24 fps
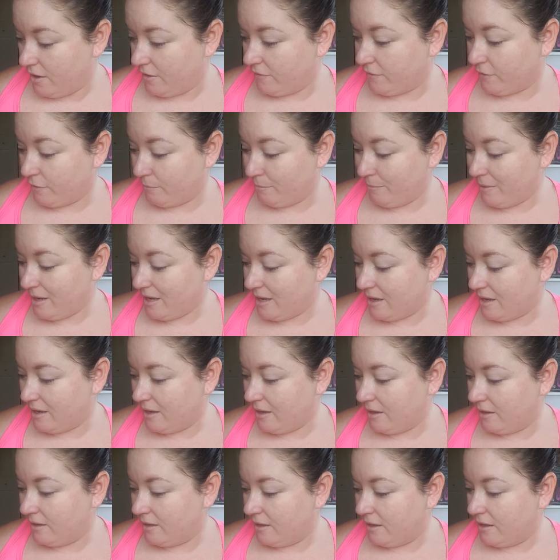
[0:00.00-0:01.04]
for
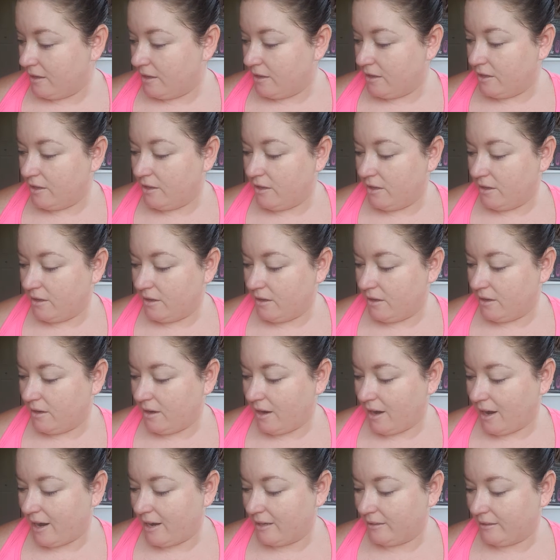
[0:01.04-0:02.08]
me,
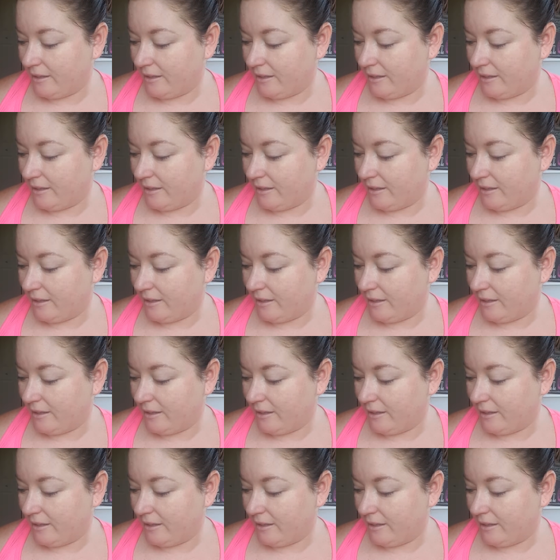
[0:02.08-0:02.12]
I